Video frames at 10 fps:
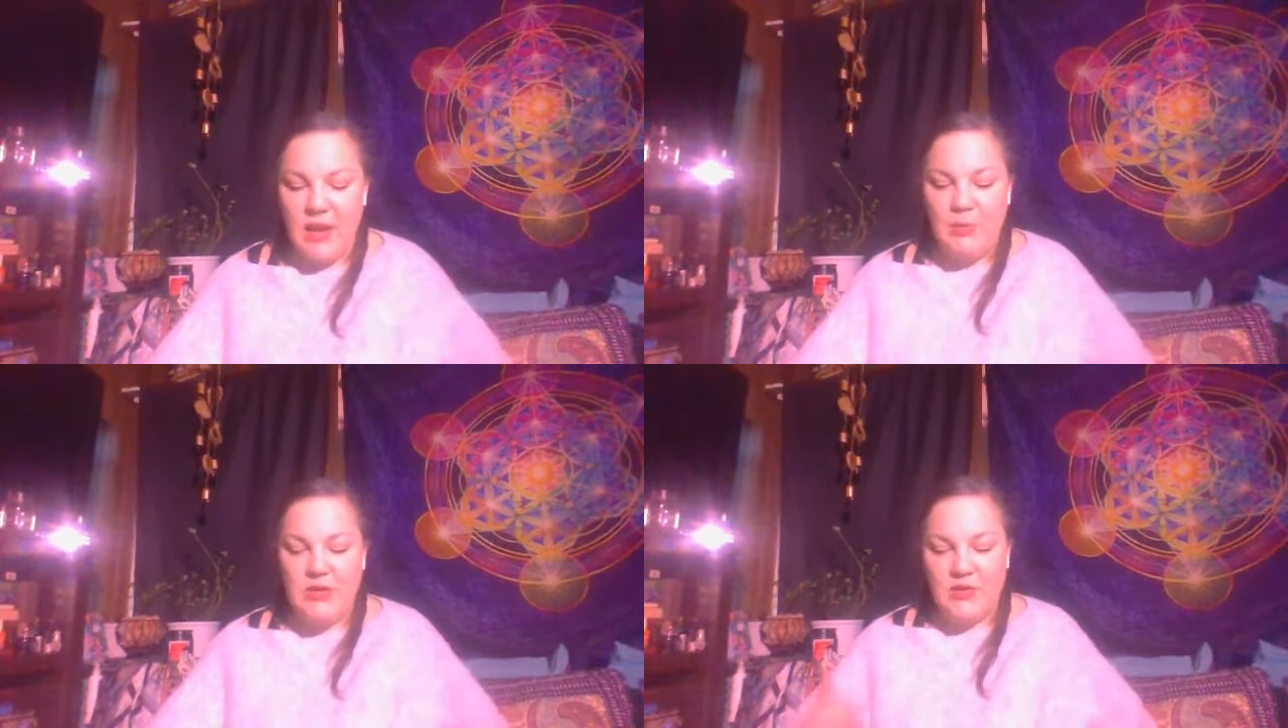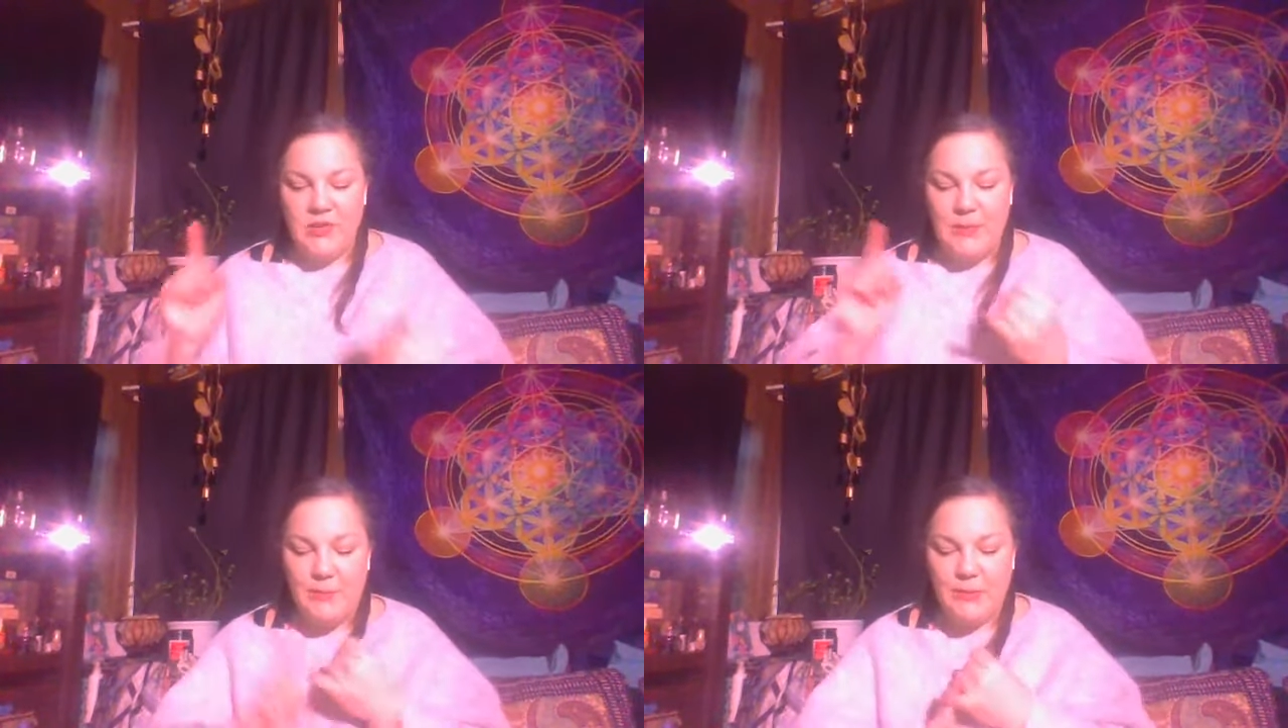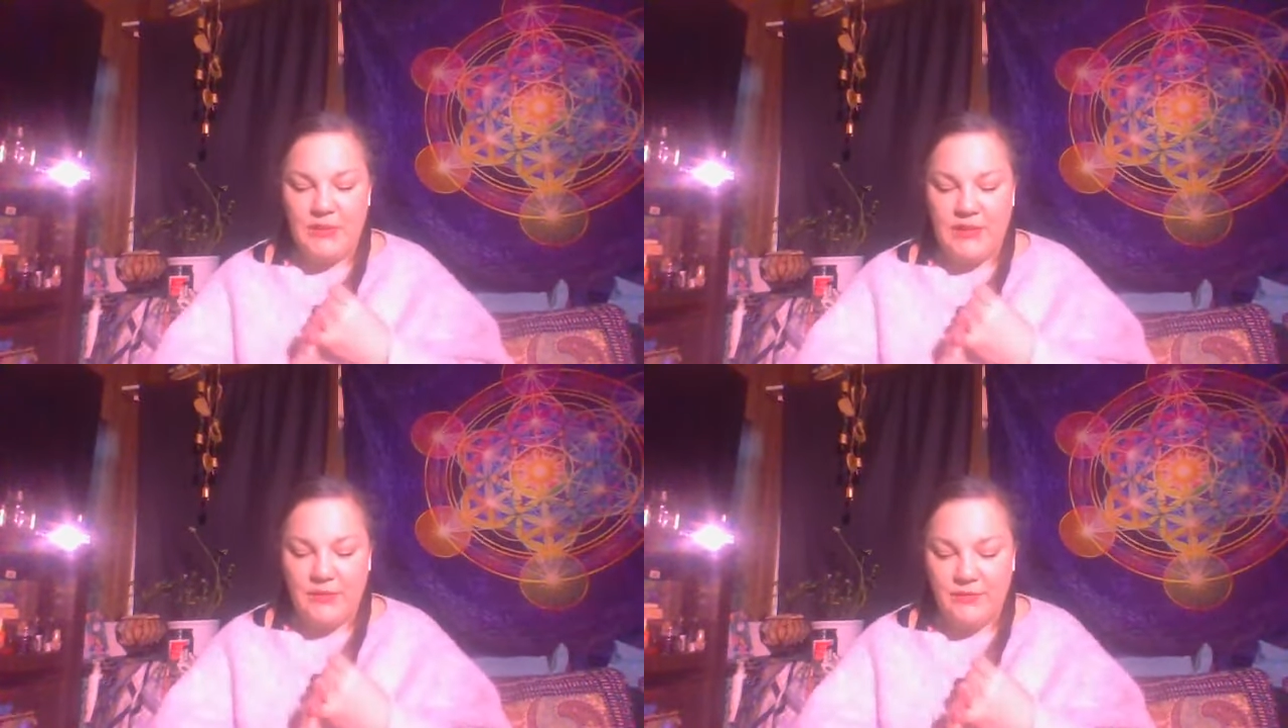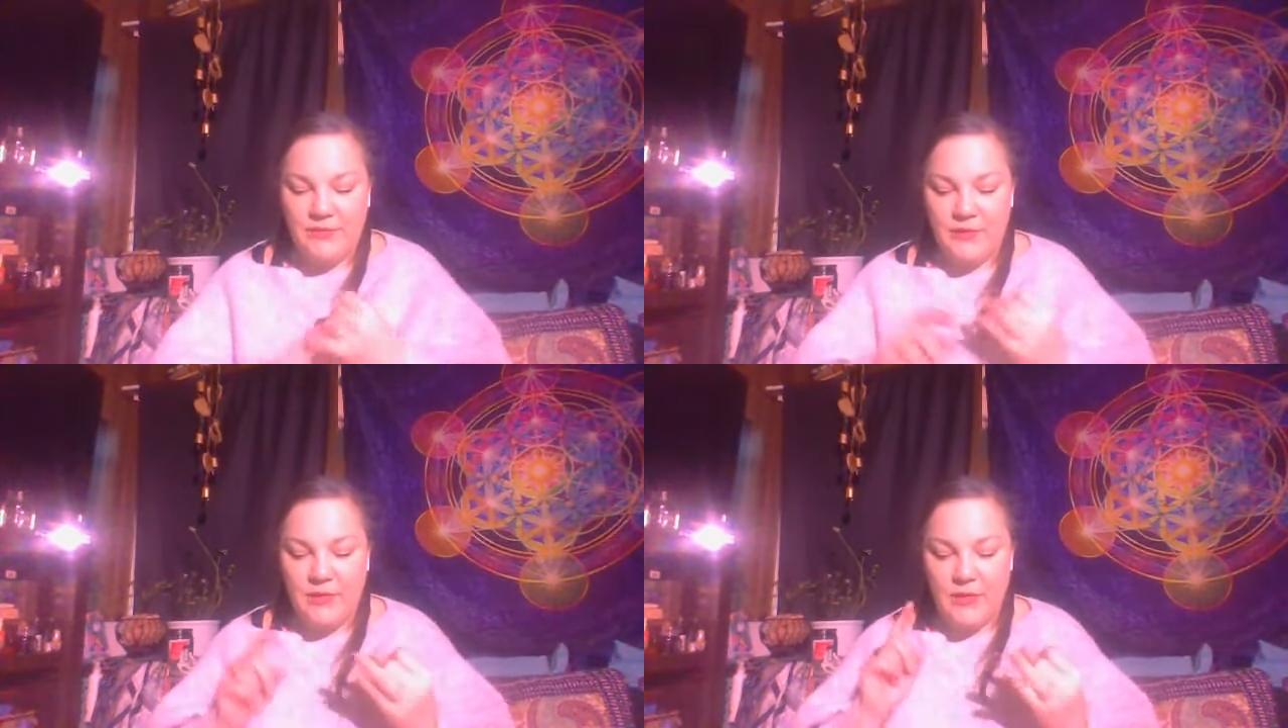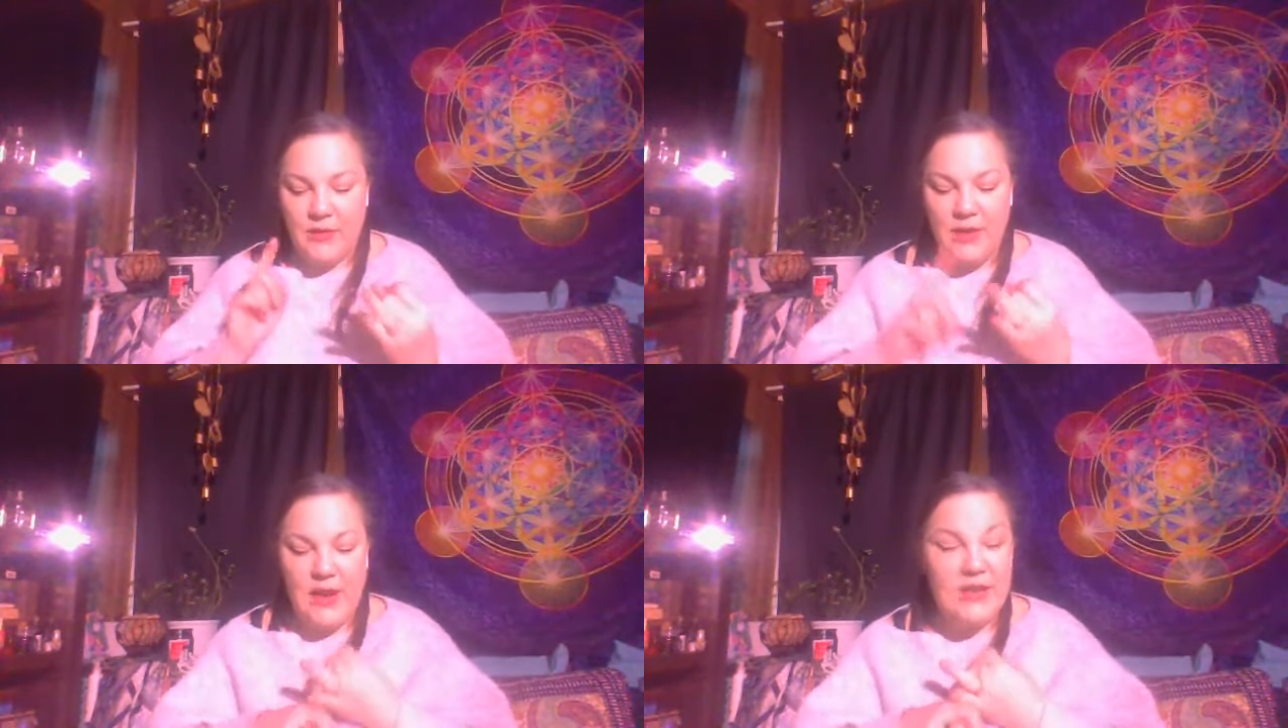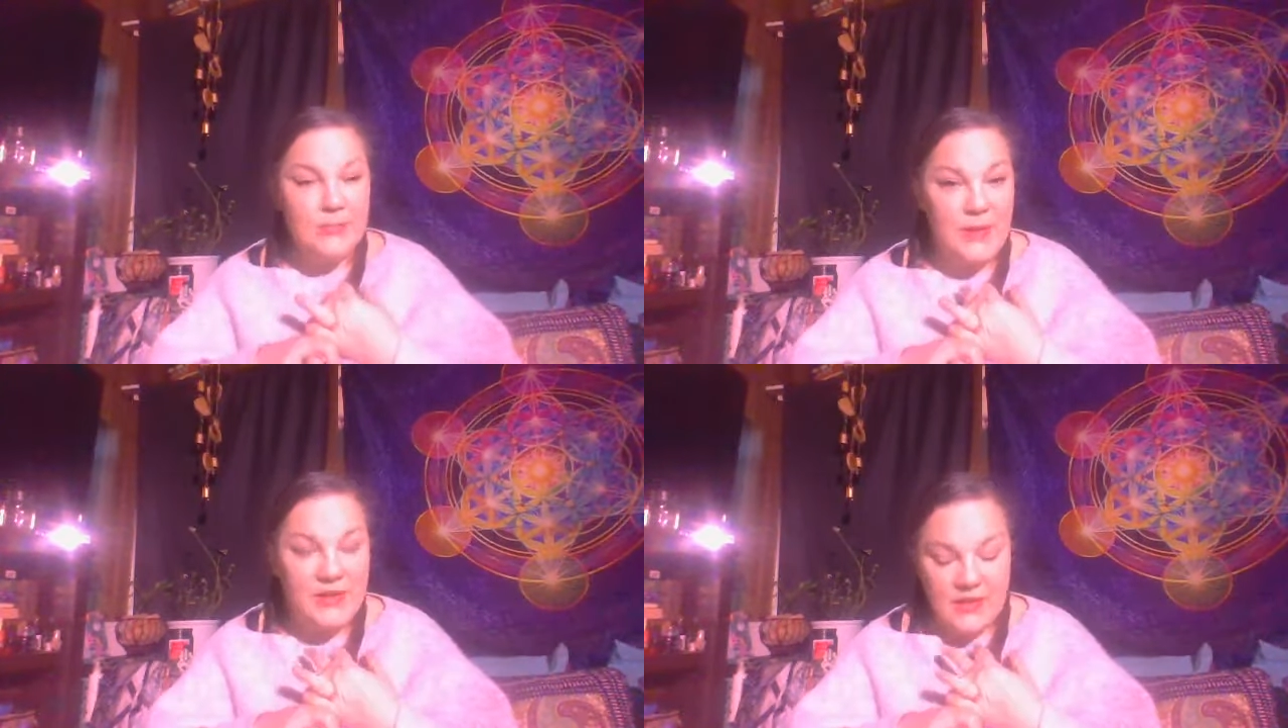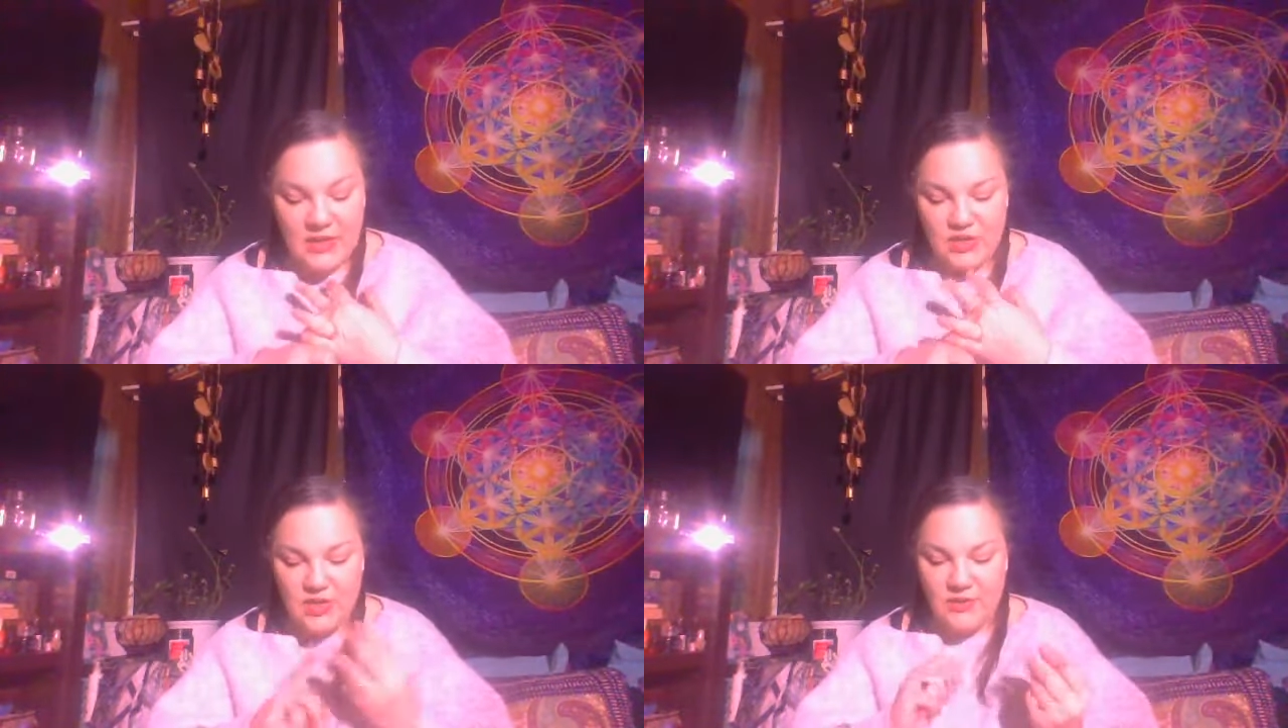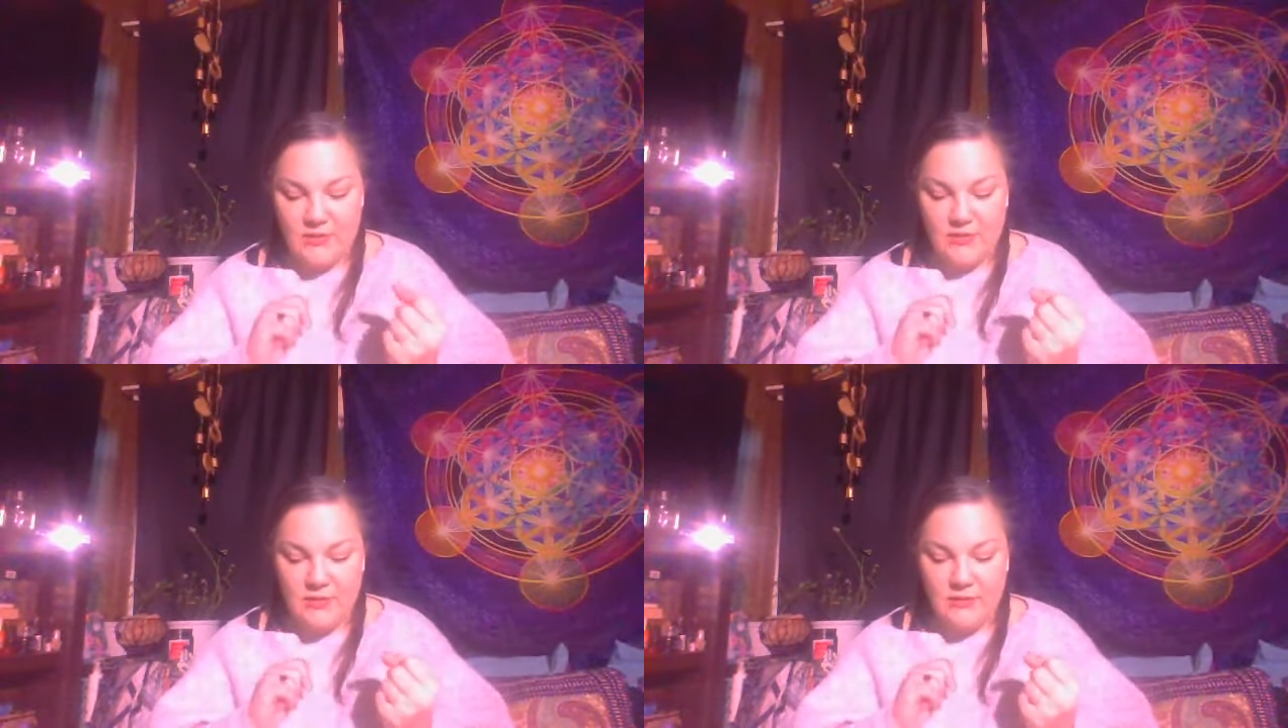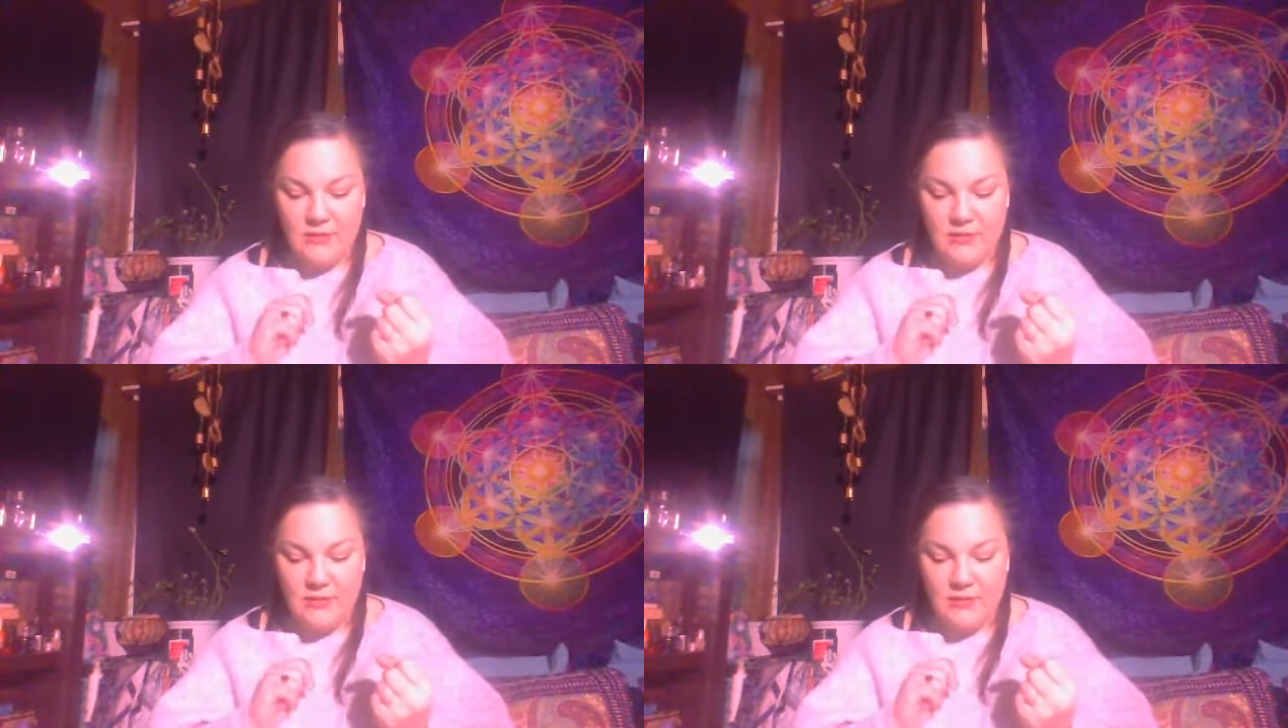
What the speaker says: We talked about belief, expectation,